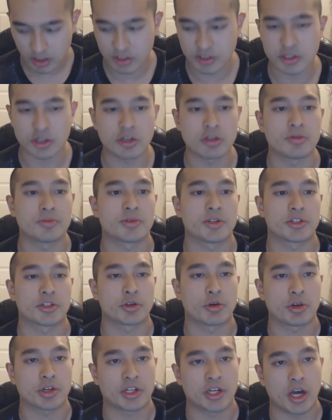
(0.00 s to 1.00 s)
in terms of
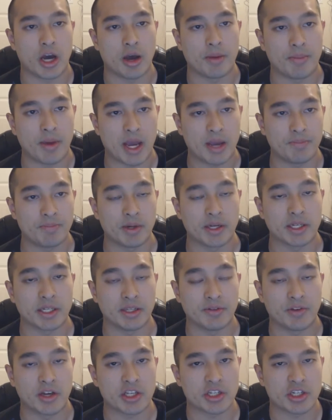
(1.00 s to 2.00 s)
sword combat,
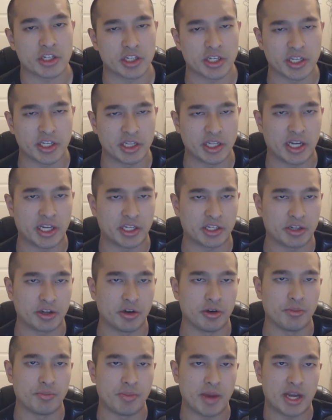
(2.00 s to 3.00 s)
but eventually, like,
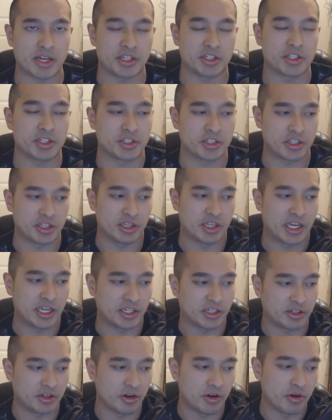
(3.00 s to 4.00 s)
manages to,
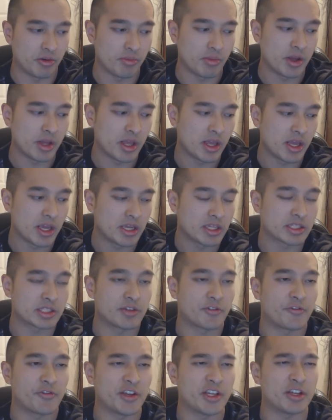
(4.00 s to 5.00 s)
like,
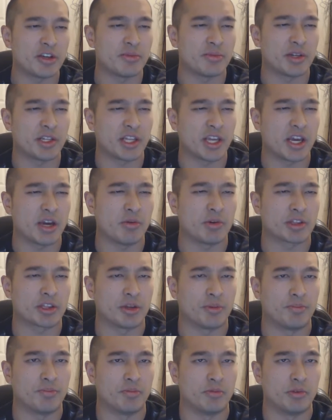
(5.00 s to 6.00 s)
defeat him in the end
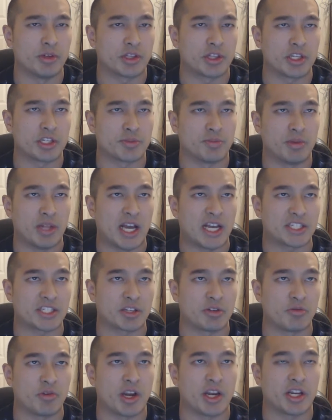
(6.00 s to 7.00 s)
with his
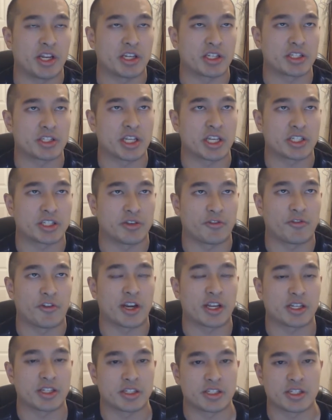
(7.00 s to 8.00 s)
blasting radius, thanks to
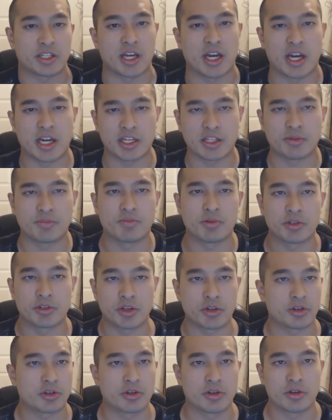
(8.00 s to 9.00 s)
Frankenstein
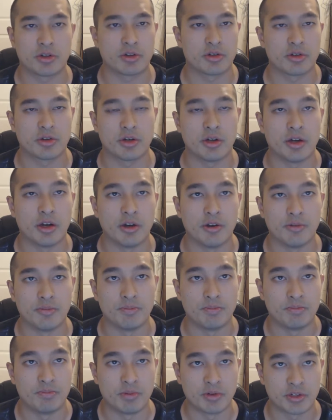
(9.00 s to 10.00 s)
Berserker
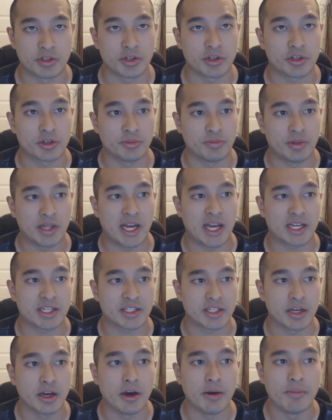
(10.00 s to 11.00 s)
of Berserker
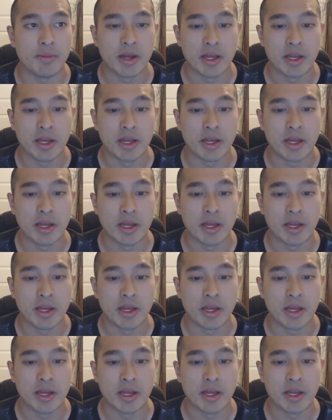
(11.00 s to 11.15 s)
Black's